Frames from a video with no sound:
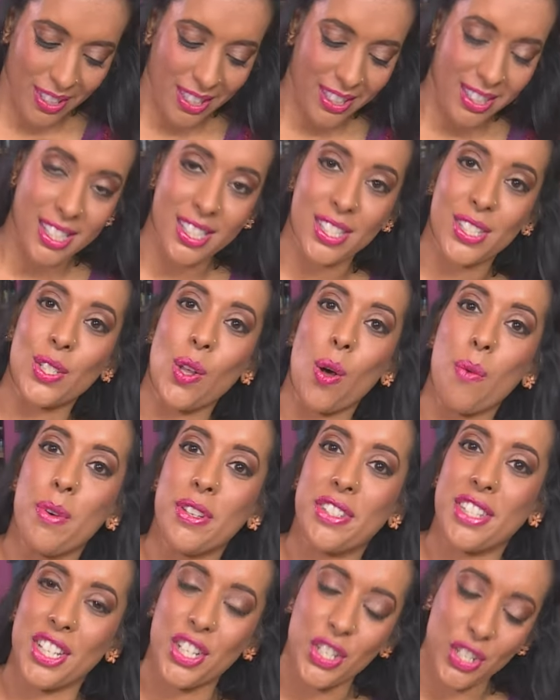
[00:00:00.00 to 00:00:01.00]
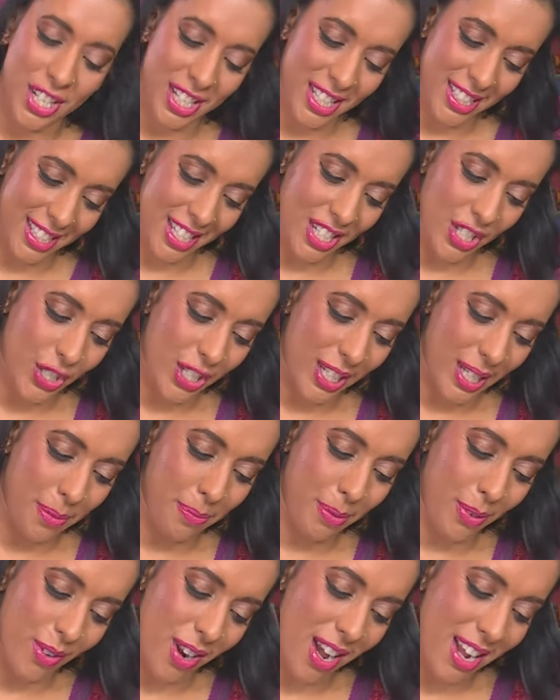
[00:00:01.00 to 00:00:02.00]
This is almost a cheese and chili
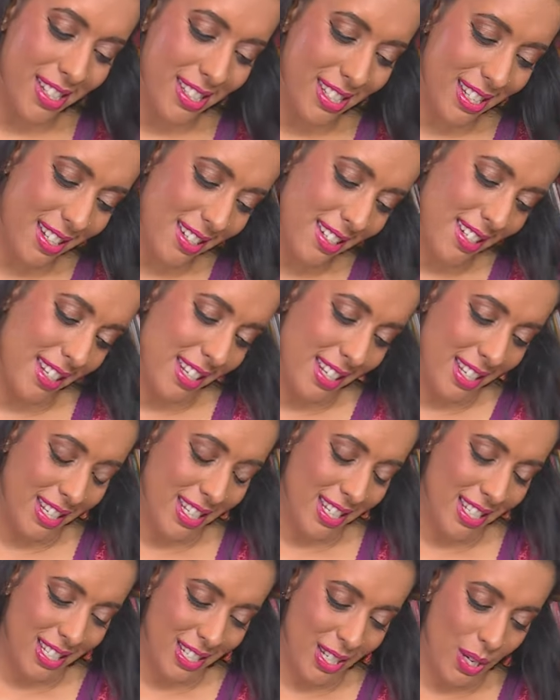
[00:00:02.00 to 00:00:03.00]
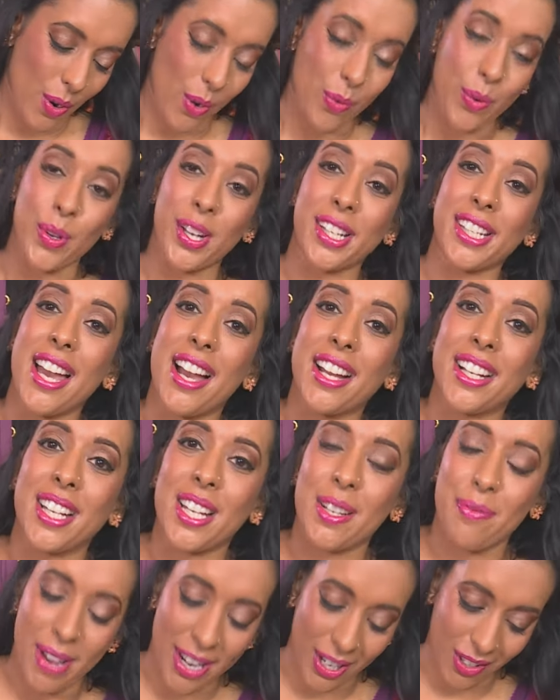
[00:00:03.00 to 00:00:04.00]
paratha. When we were
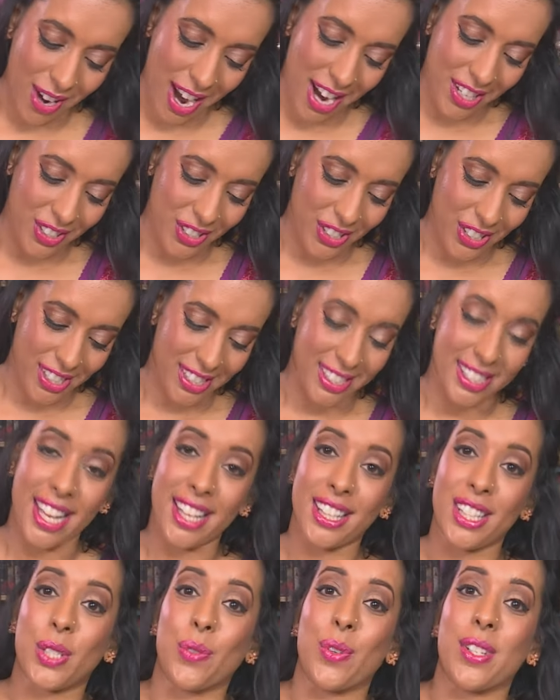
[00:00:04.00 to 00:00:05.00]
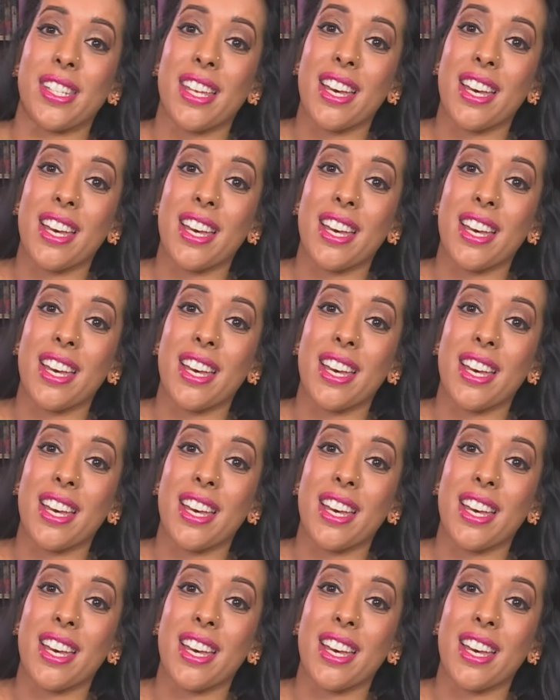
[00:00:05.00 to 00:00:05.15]
younger, my gran used to say this was